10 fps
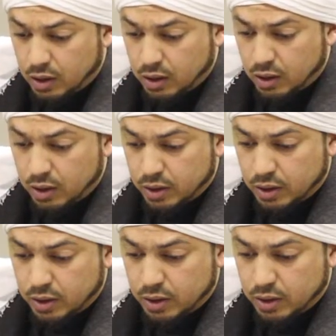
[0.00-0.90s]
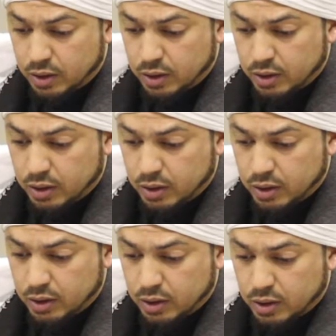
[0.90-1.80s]

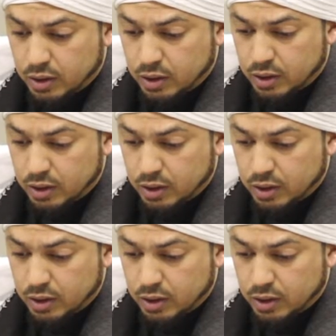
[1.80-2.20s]
Nobody speaks.